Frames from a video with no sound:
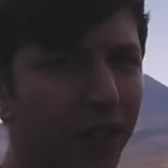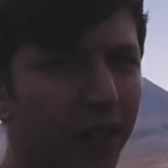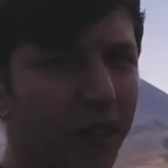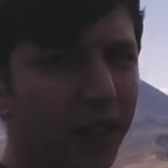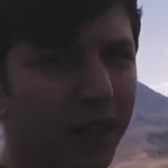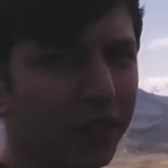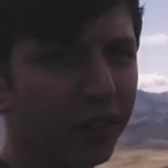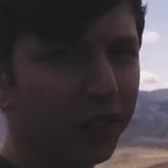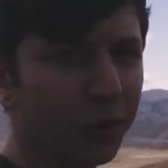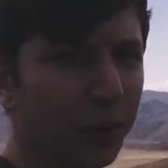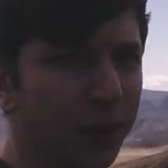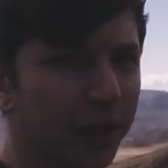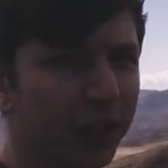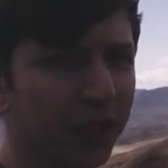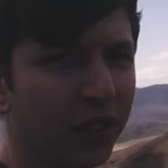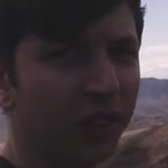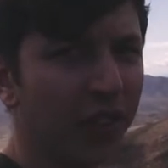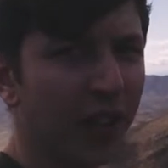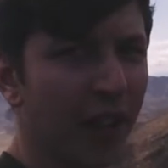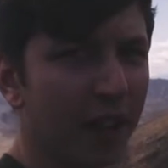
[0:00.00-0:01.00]
and I just wanted
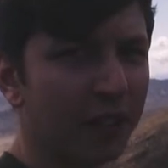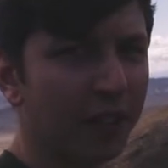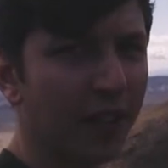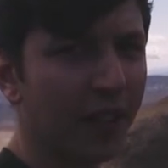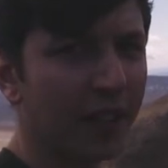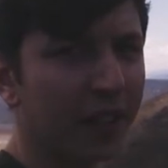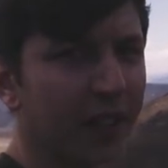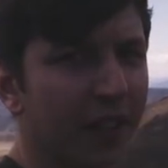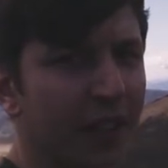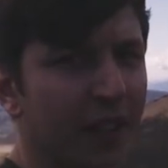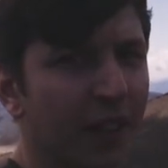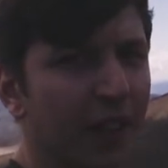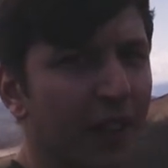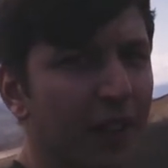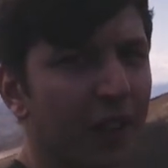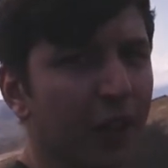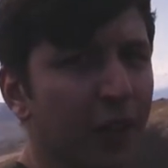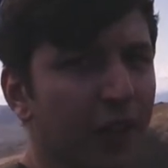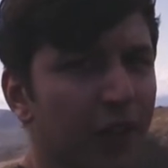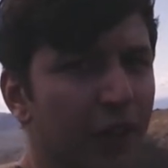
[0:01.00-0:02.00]
to share a technique that I
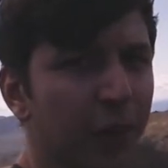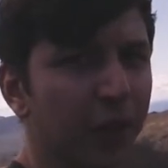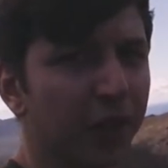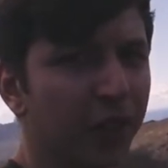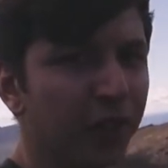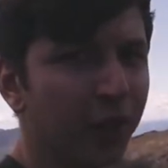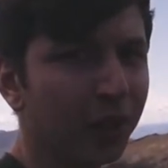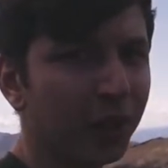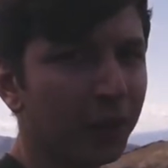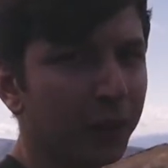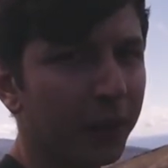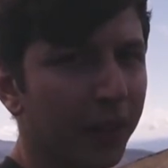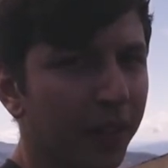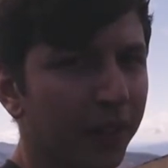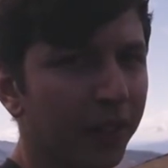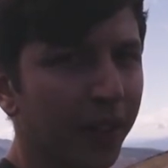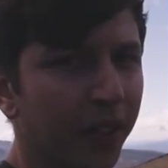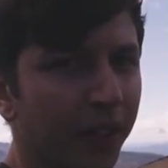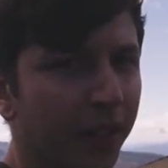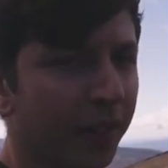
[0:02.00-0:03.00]
use when shooting with
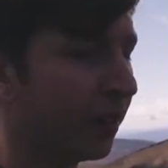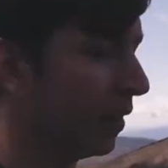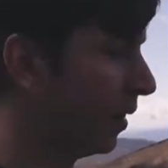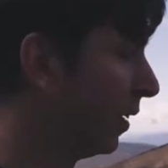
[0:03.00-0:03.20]
this thing.